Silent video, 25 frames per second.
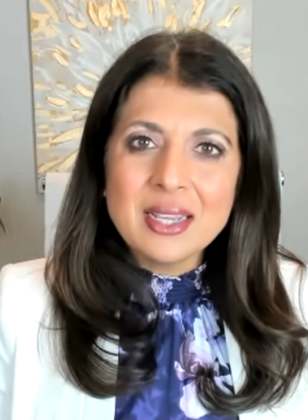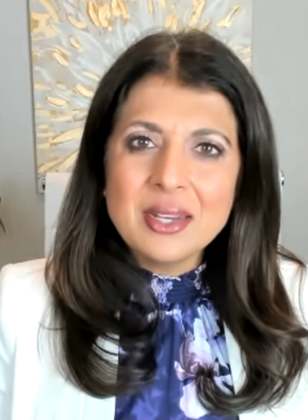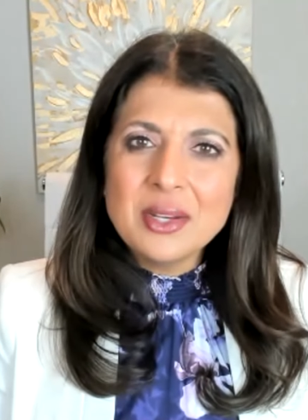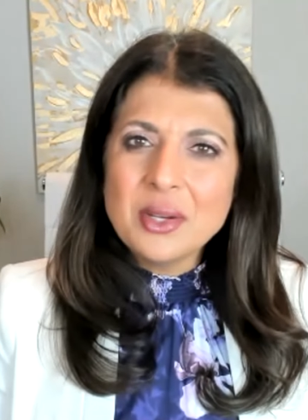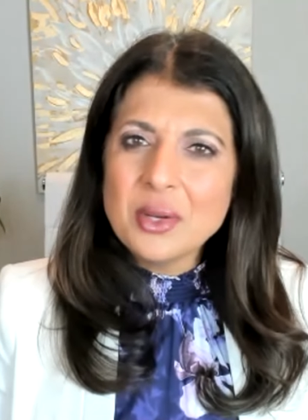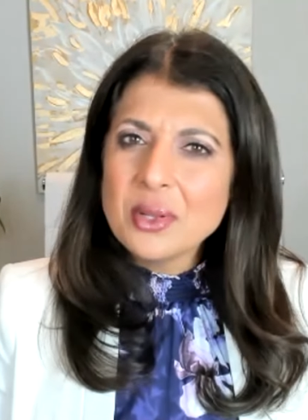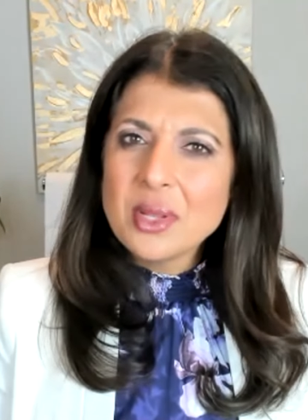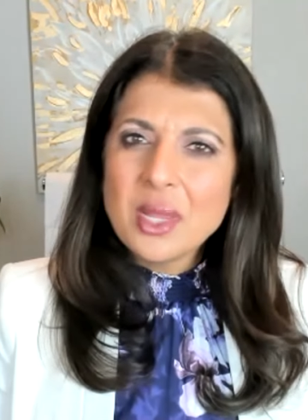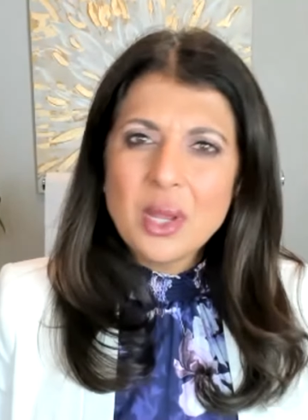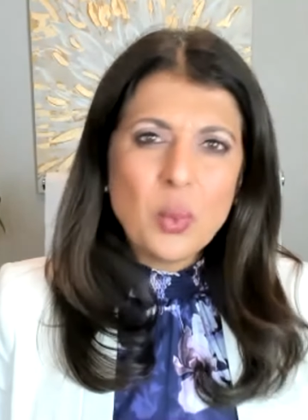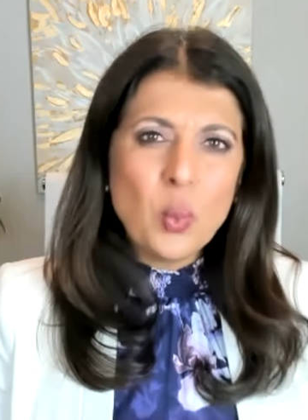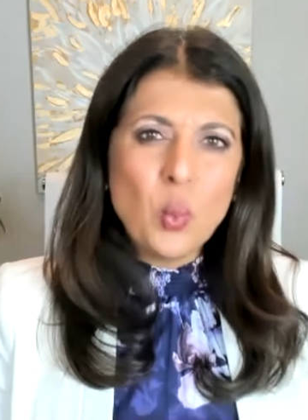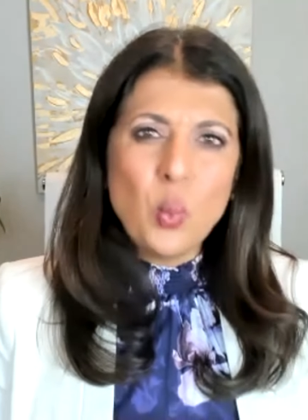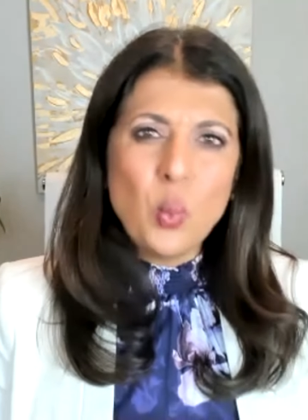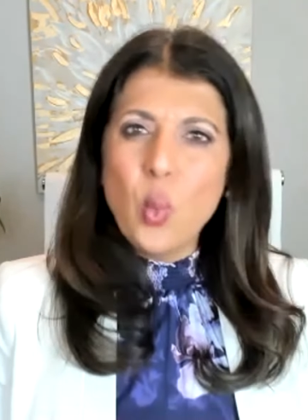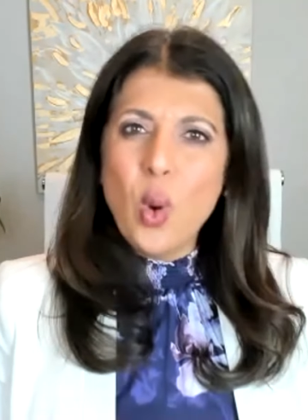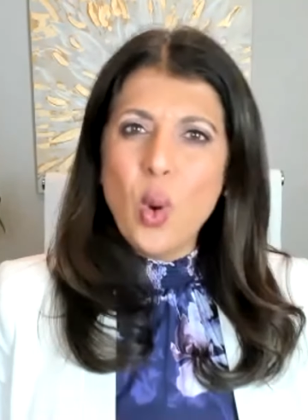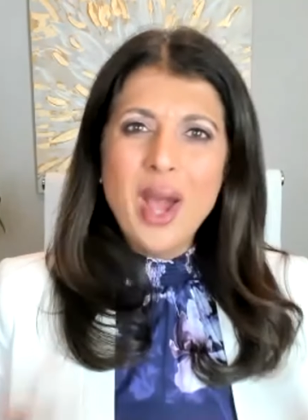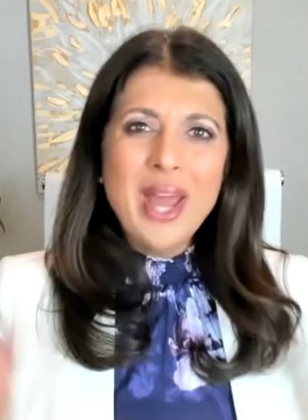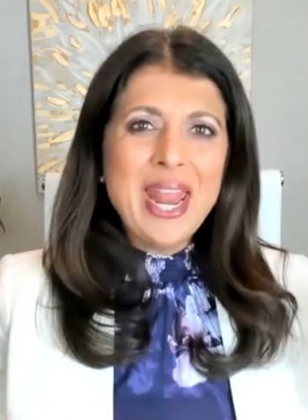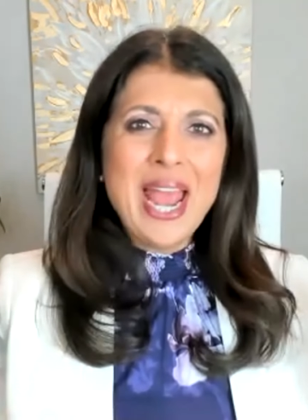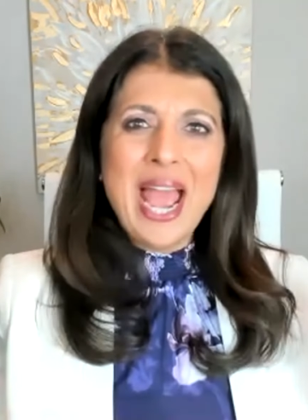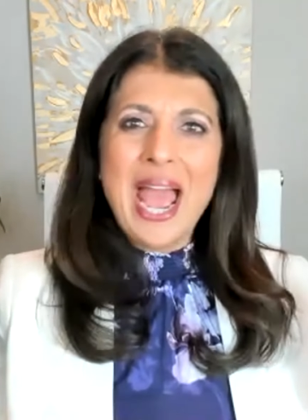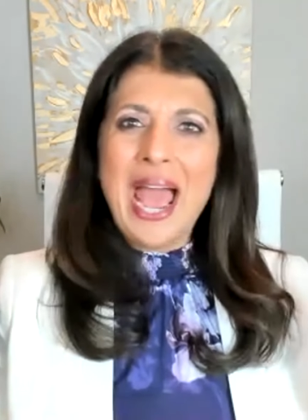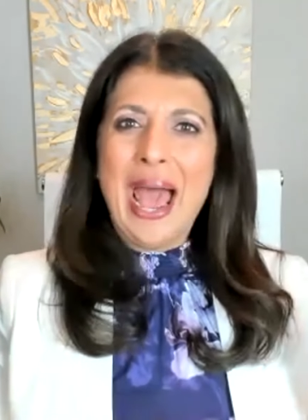And you're like,
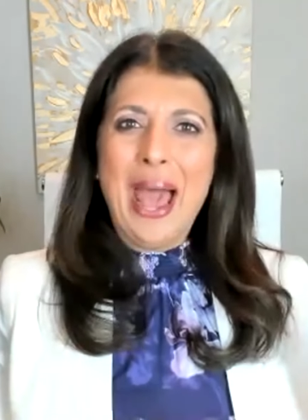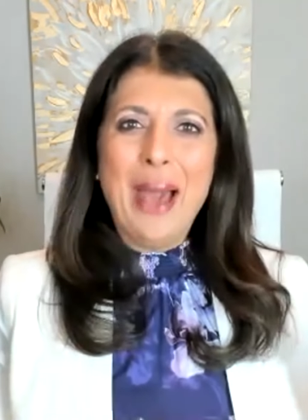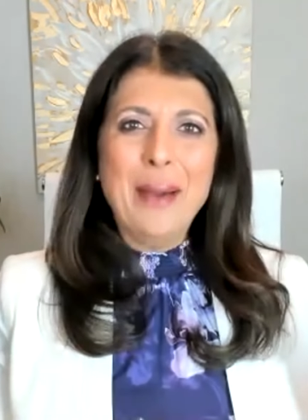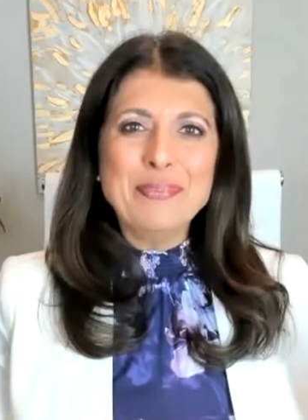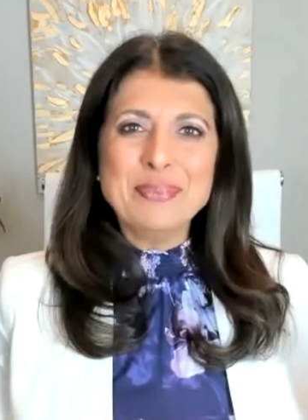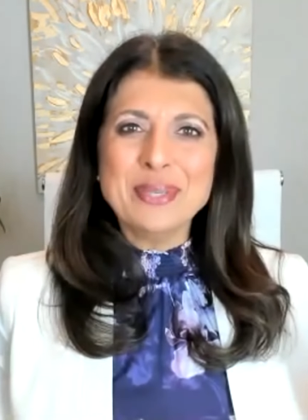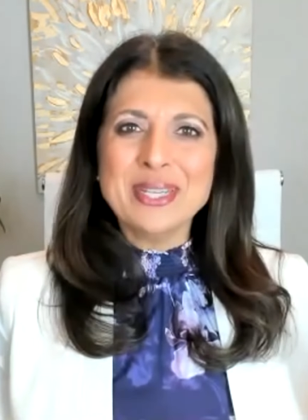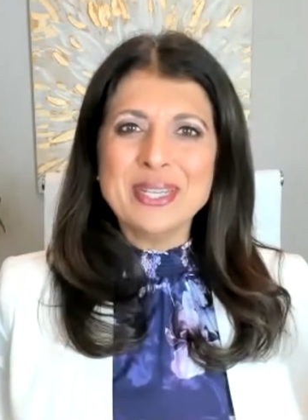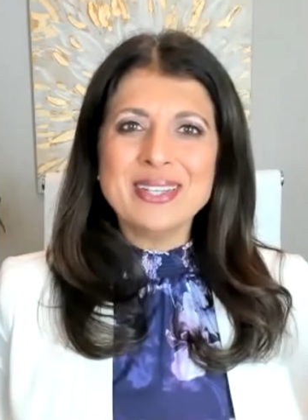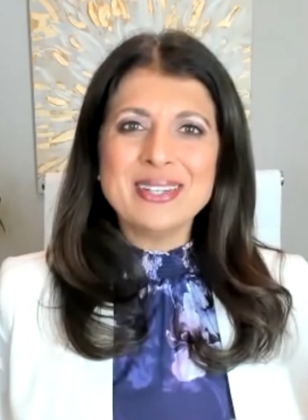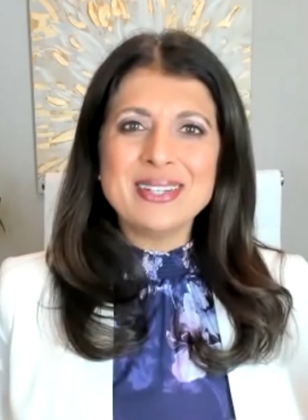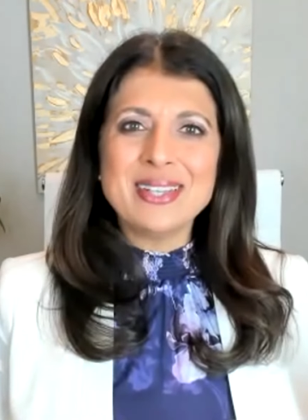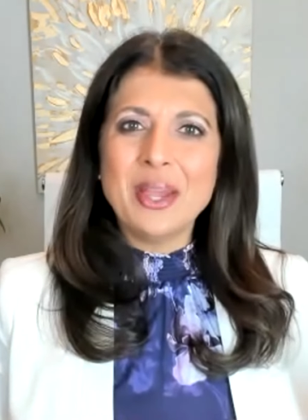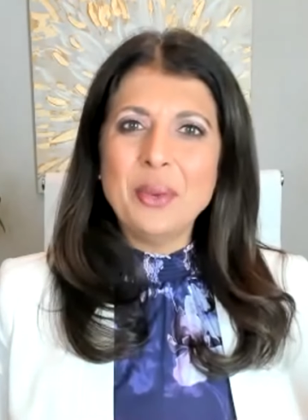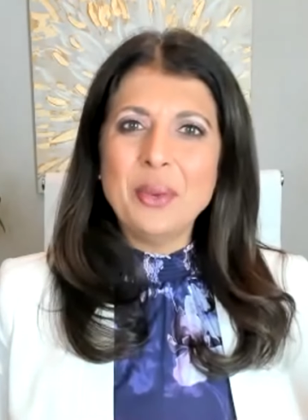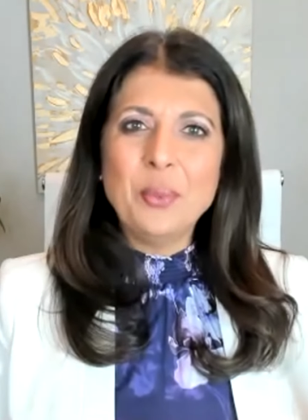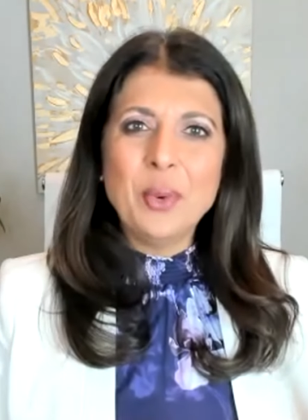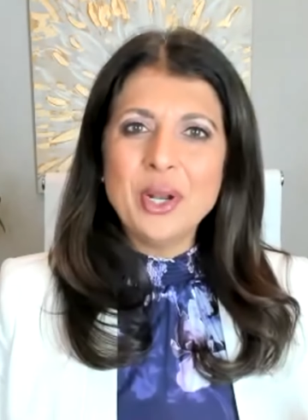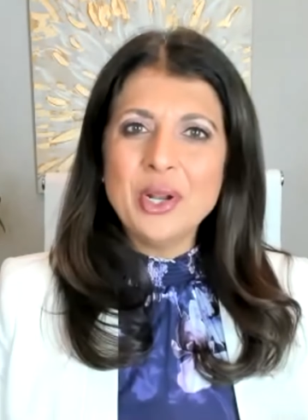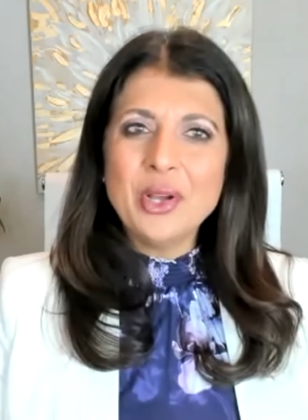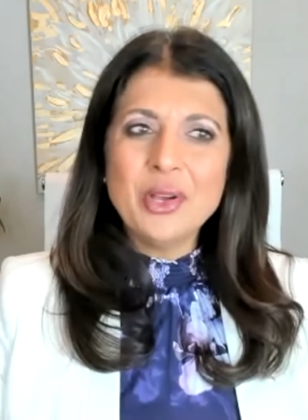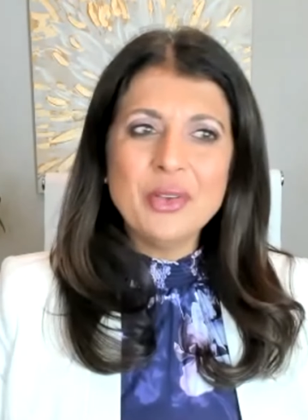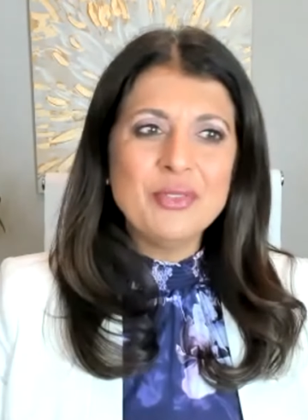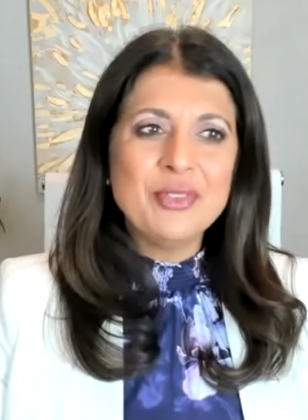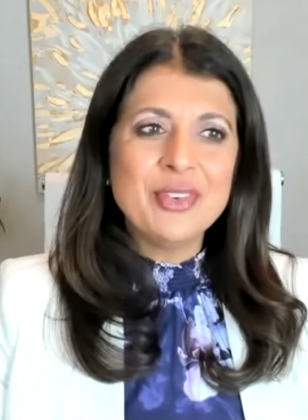what happened? I
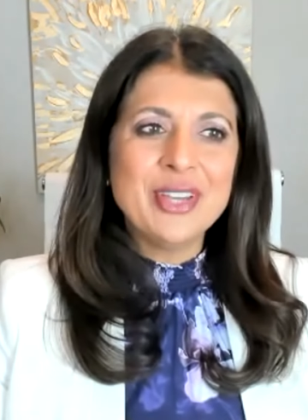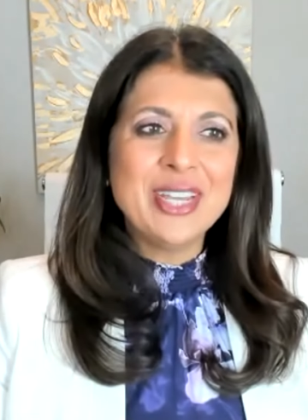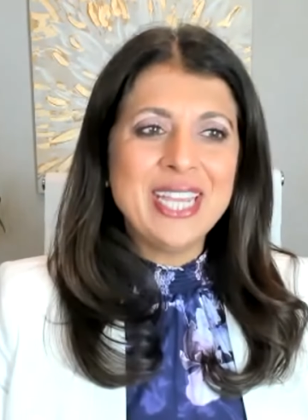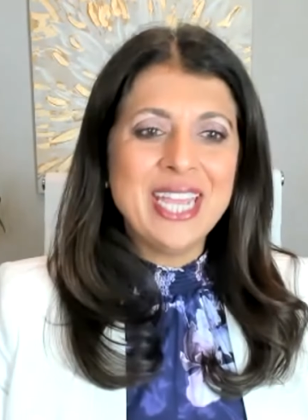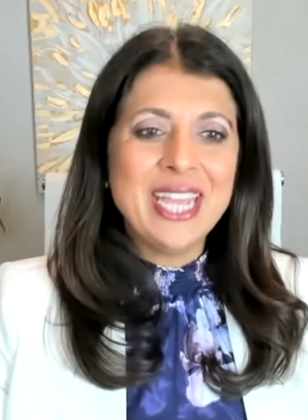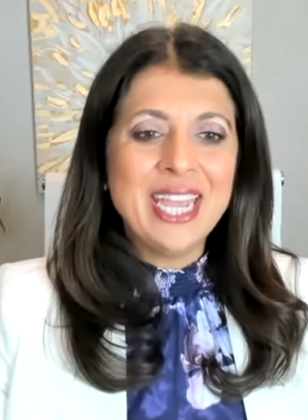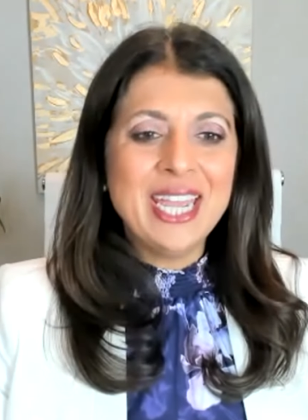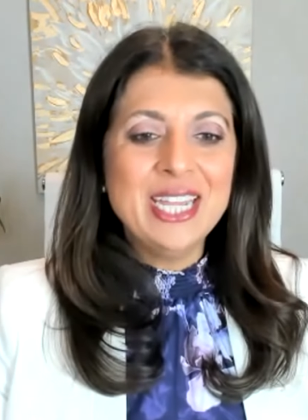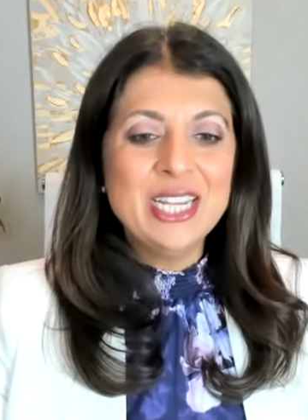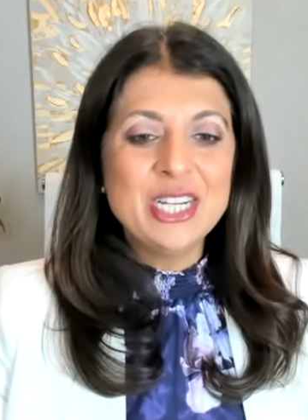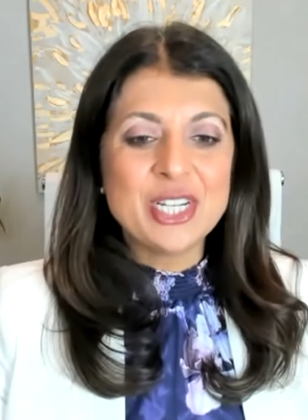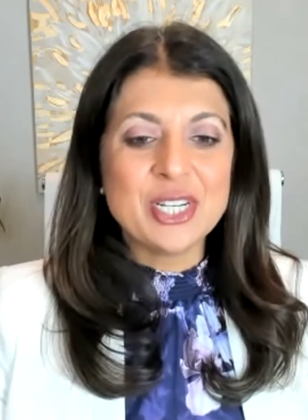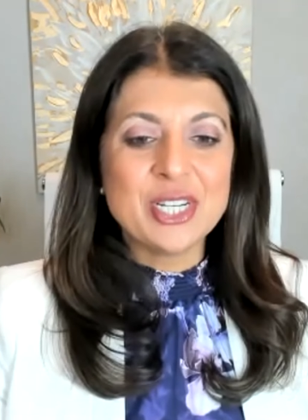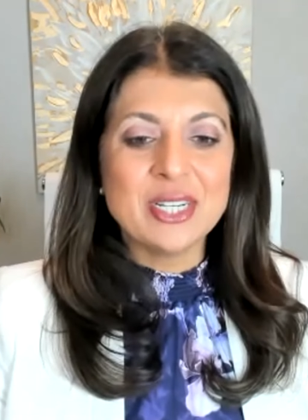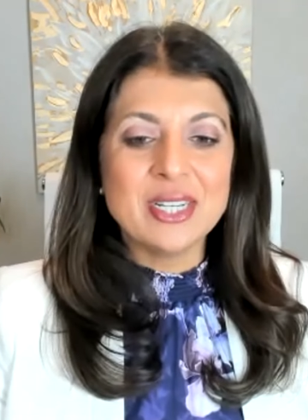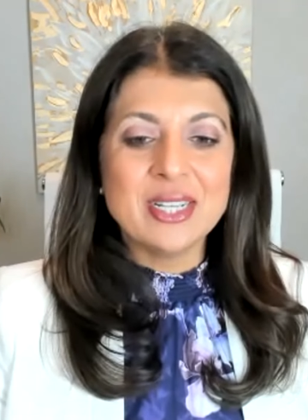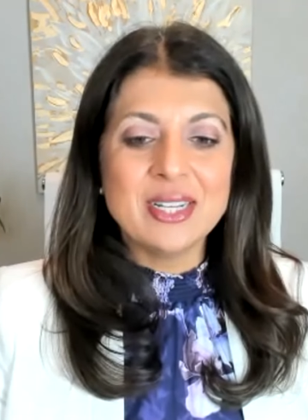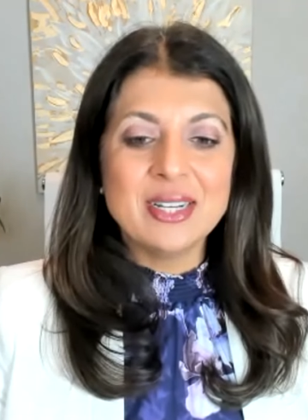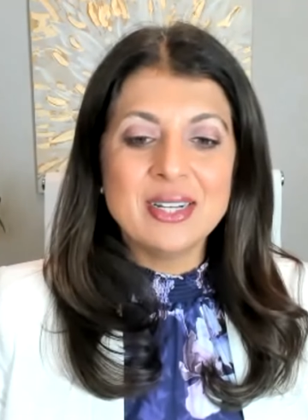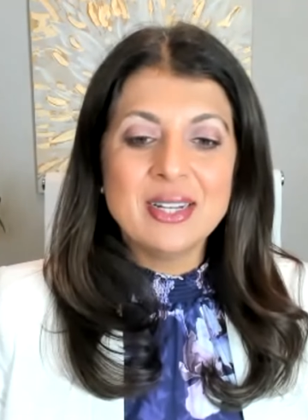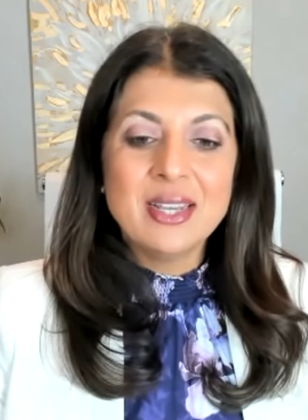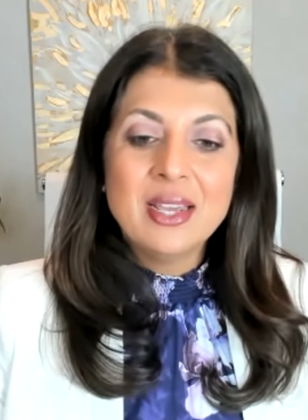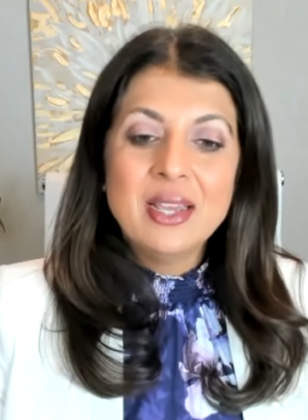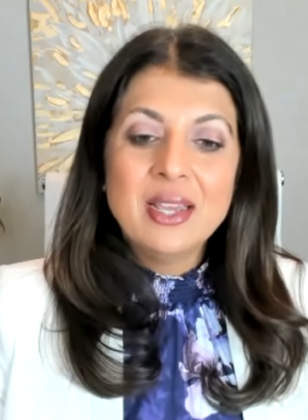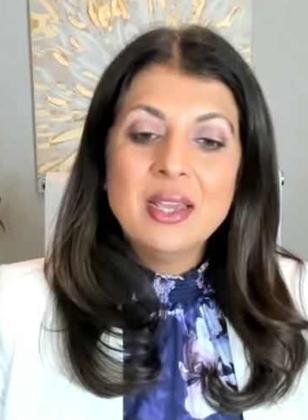went on
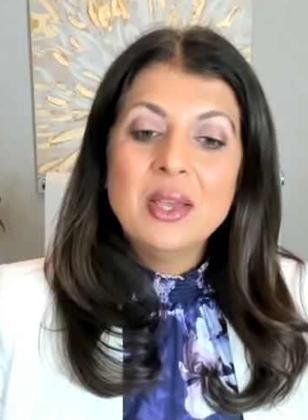vacation.